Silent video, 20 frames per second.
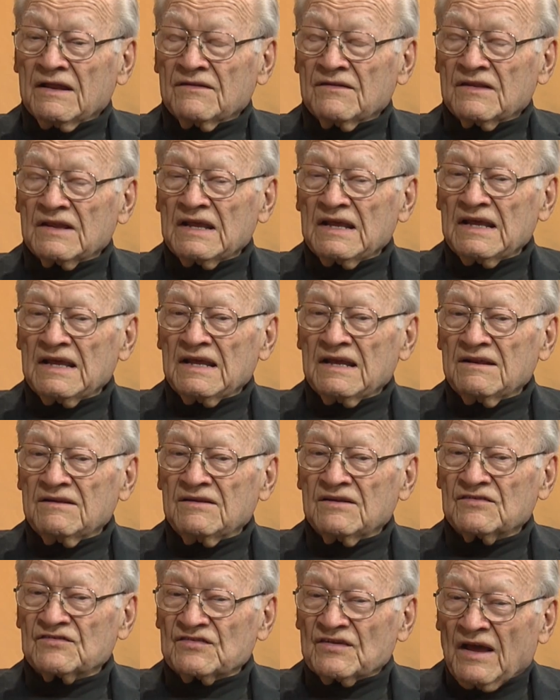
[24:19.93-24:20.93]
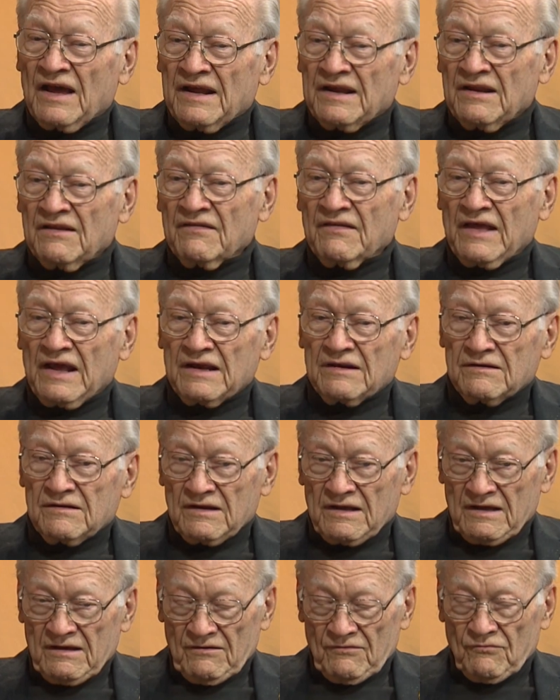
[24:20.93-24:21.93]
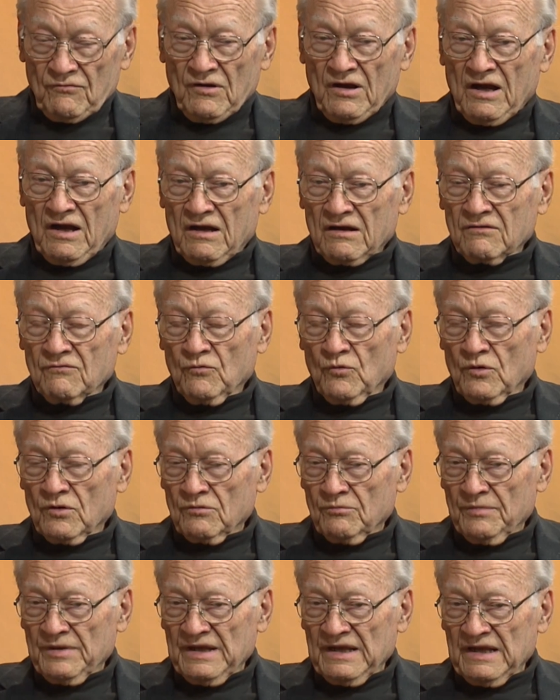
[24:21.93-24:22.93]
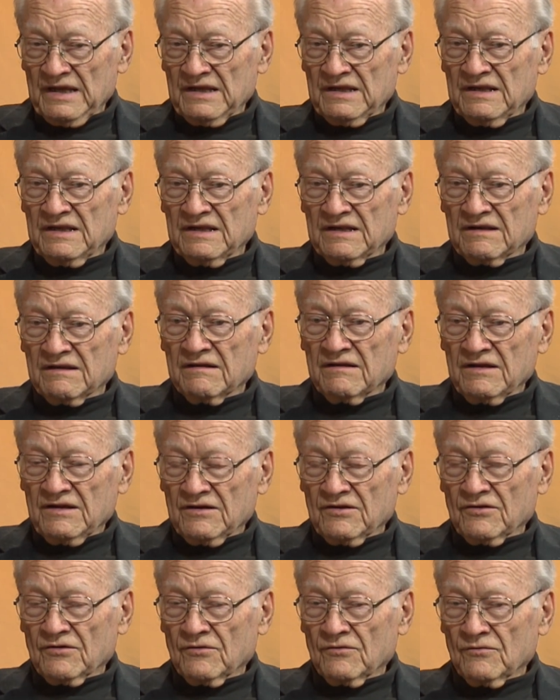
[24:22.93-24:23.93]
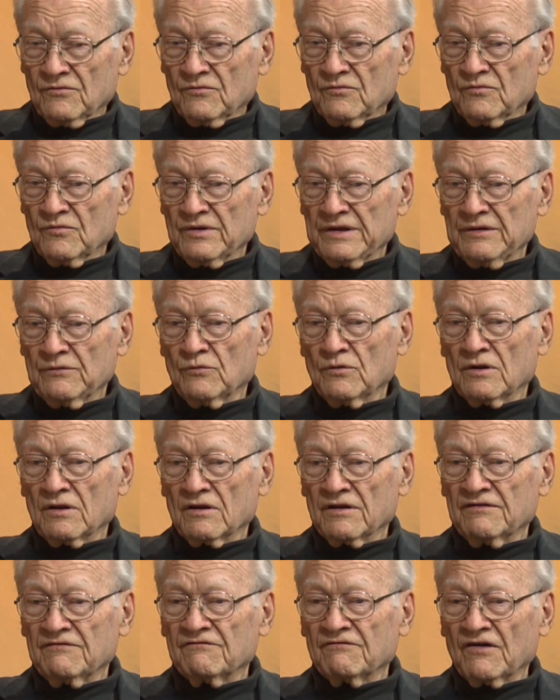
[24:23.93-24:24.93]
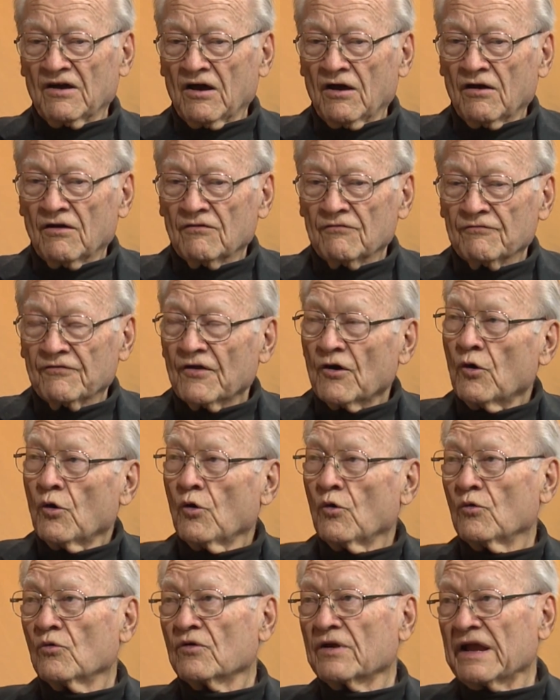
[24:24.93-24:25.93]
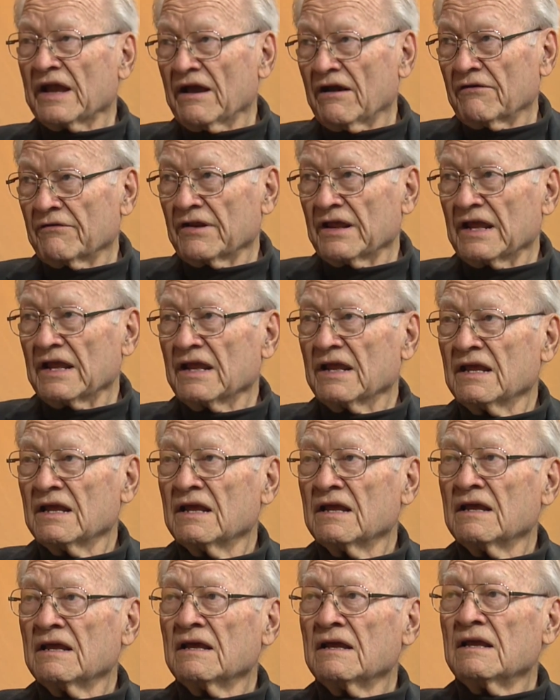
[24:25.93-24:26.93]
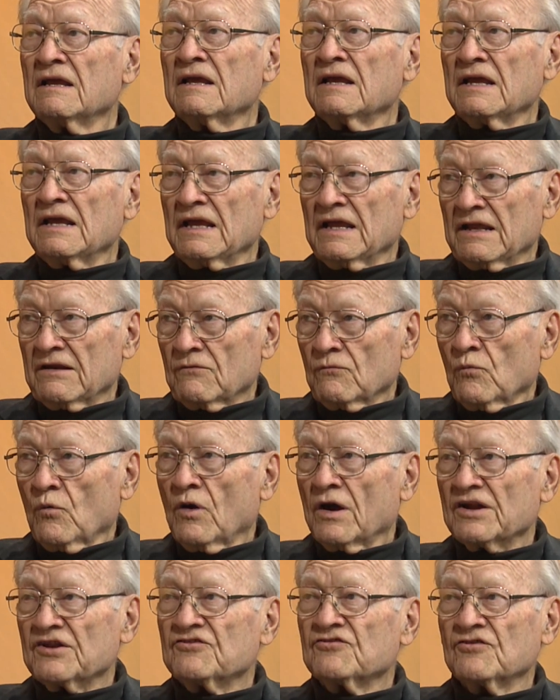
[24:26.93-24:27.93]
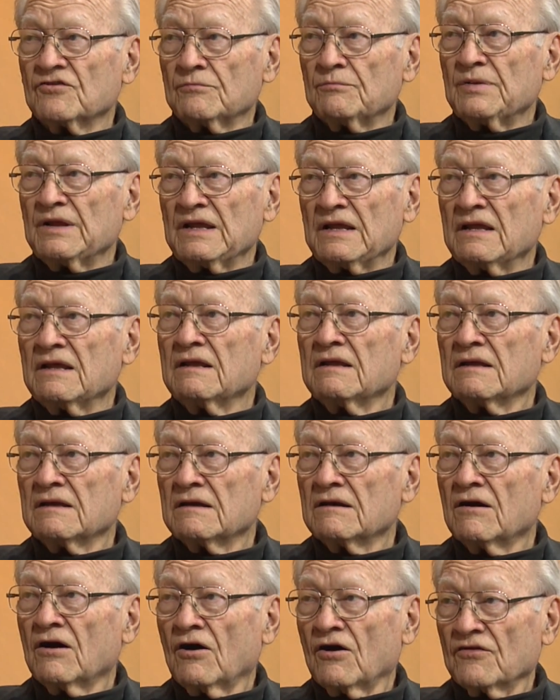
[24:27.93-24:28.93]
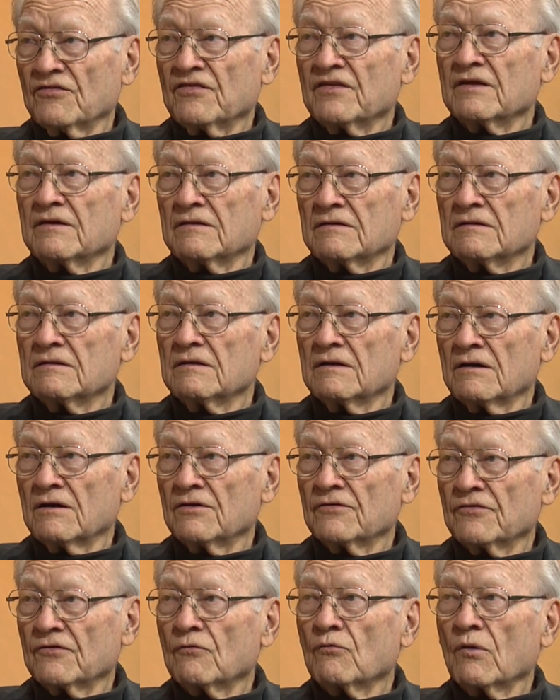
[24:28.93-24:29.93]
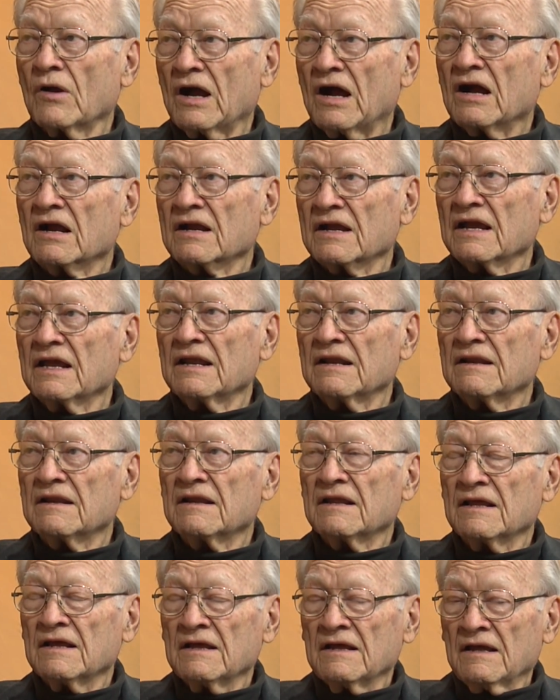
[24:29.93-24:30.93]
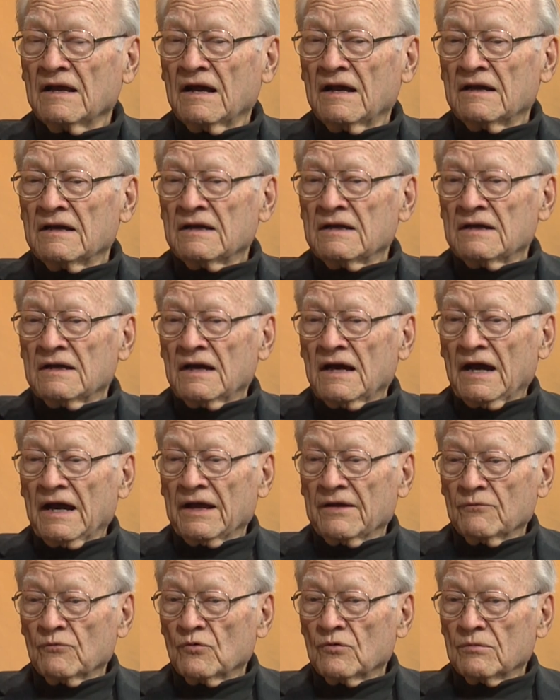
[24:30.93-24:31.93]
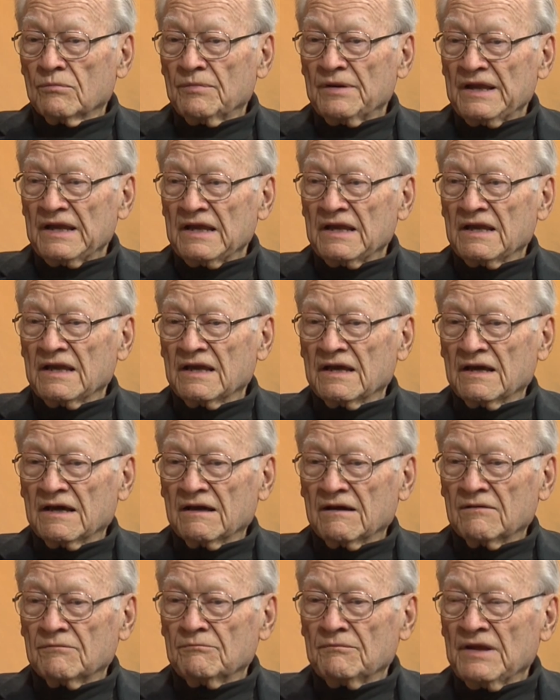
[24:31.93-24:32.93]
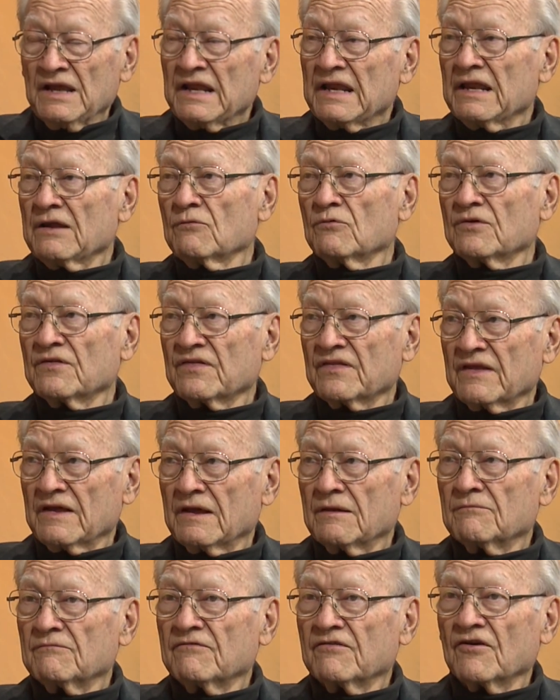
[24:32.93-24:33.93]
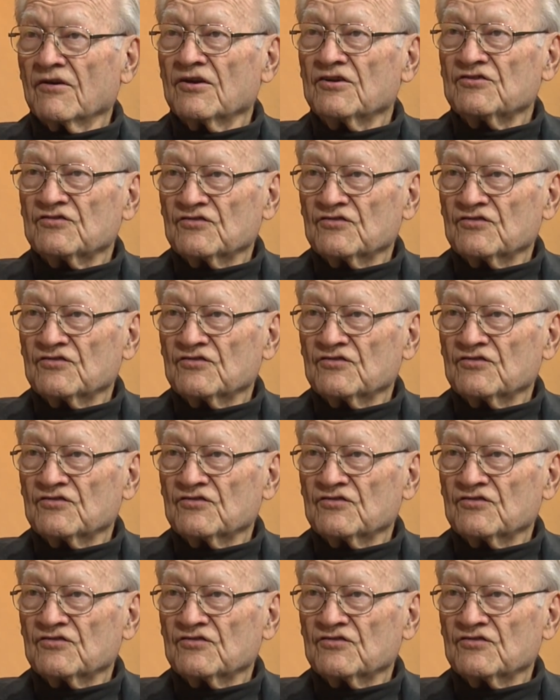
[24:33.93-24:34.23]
the design of that rock will be, we will involve the whole county in what should be on the rock. And I will be meeting with them very